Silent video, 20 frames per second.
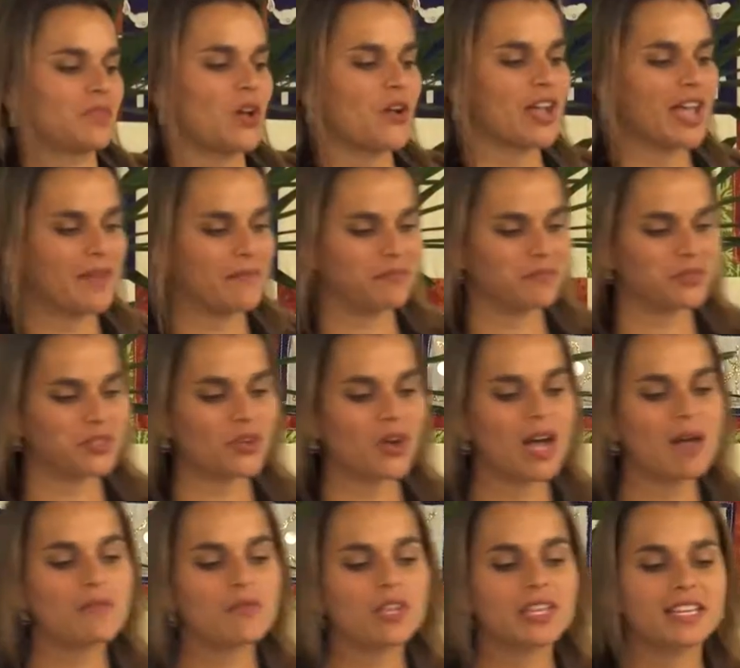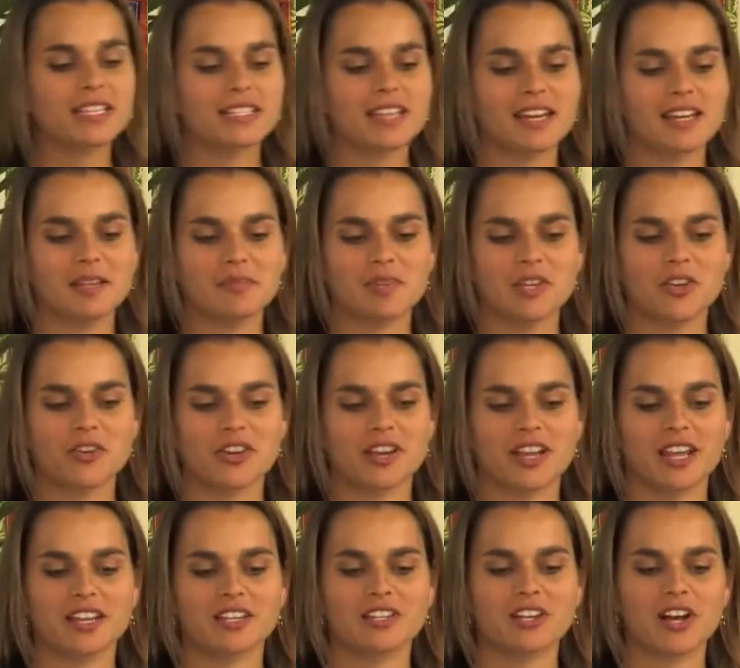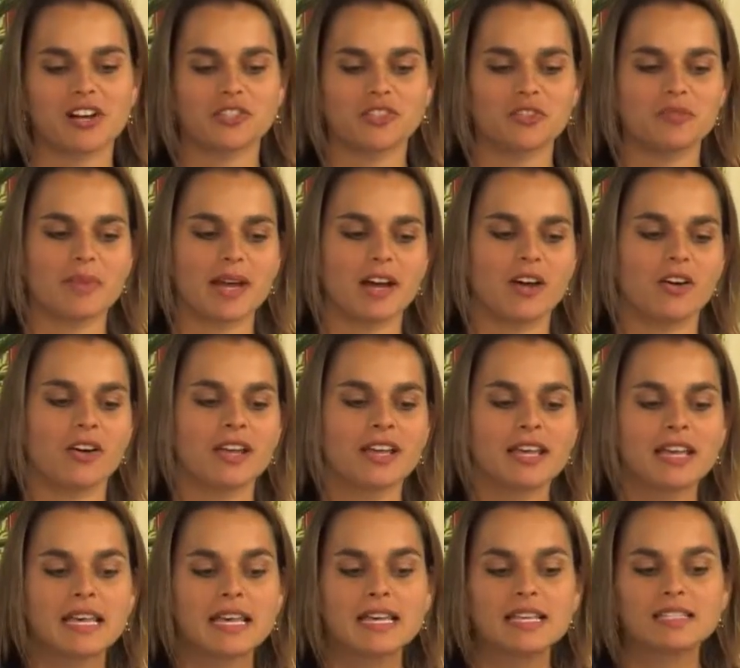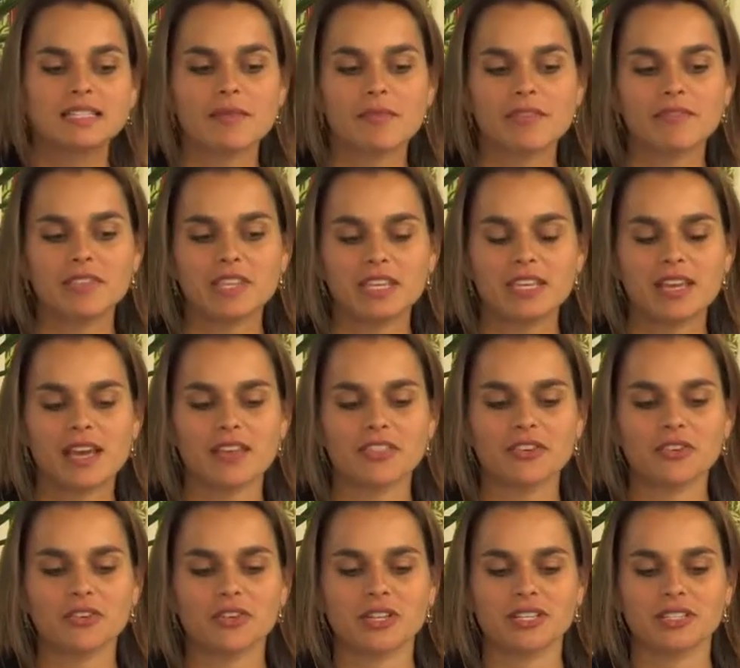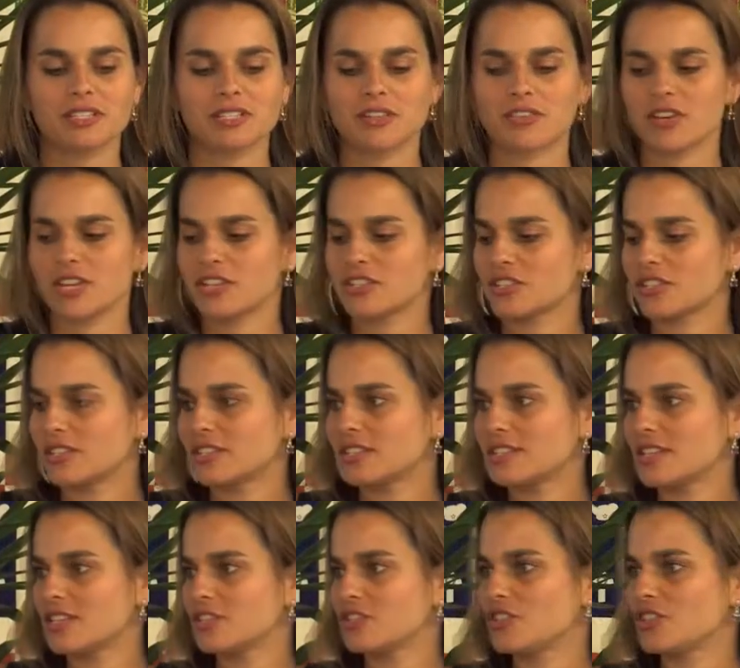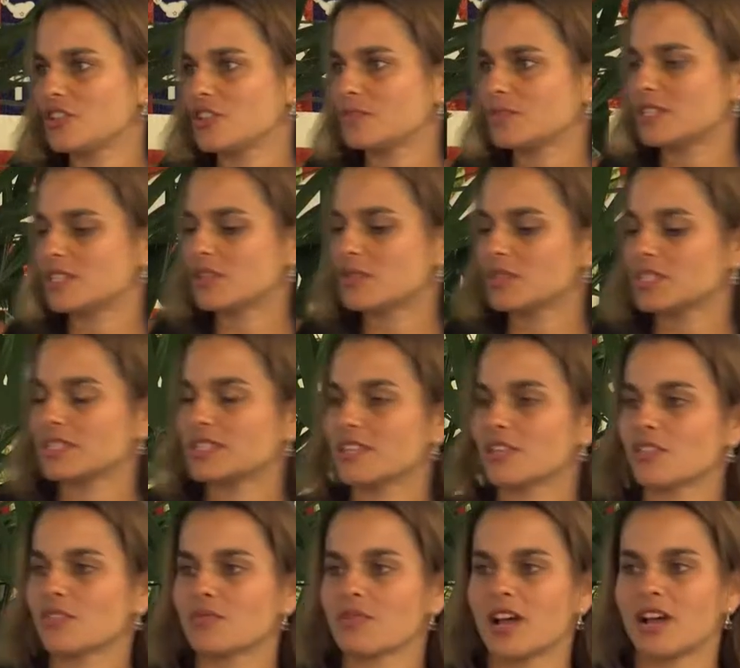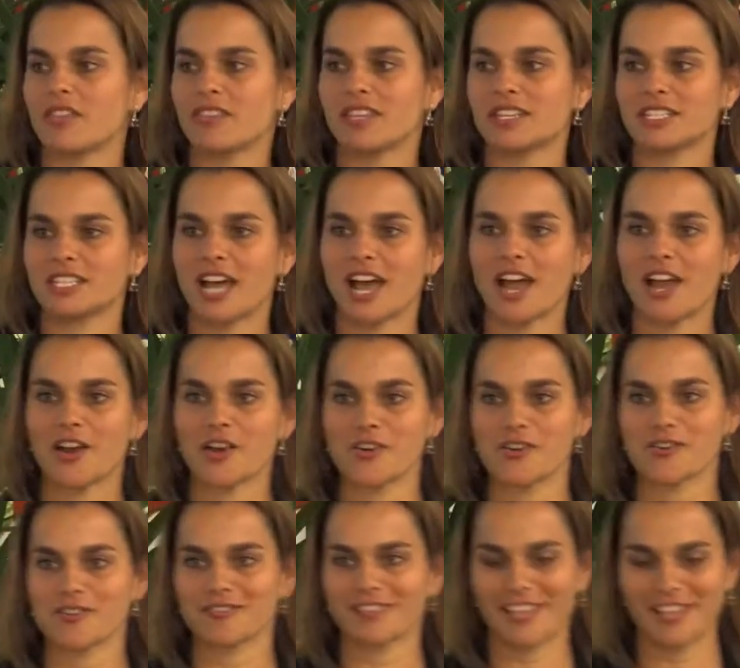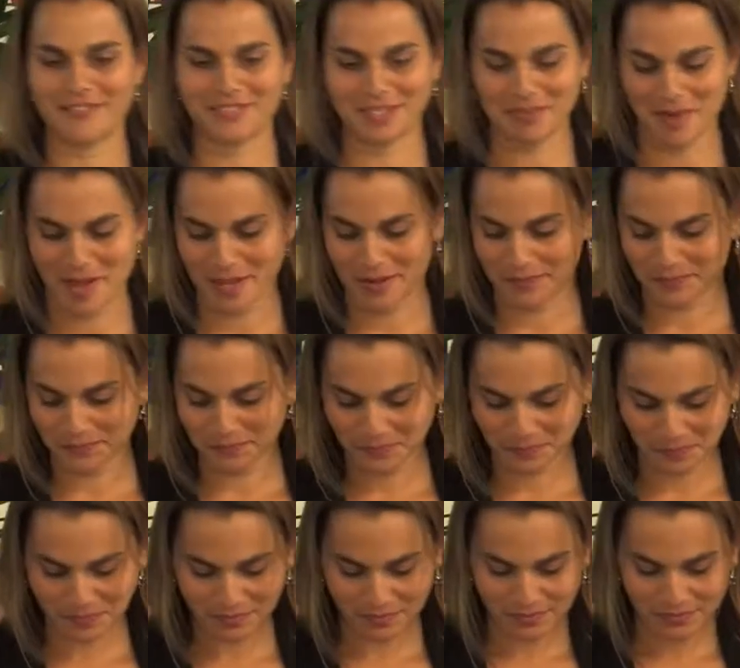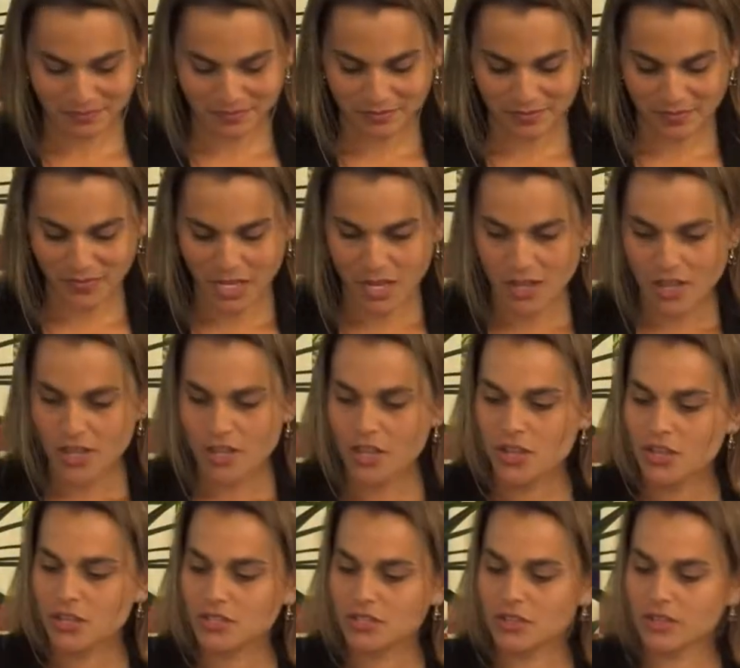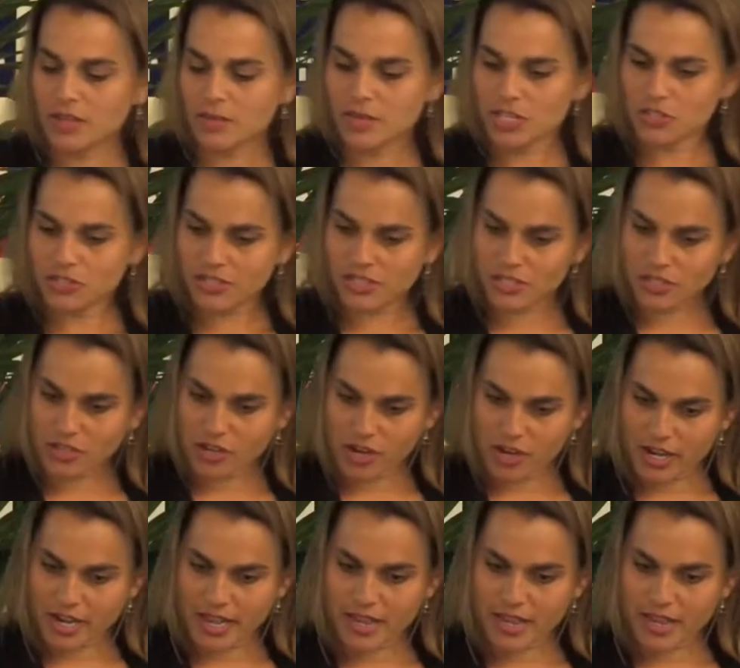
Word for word: Okay, so I'm really excited to be here today to talk to you about some of the ethical considerations in genome sequencing throughout the entire lifespan. So let me just start.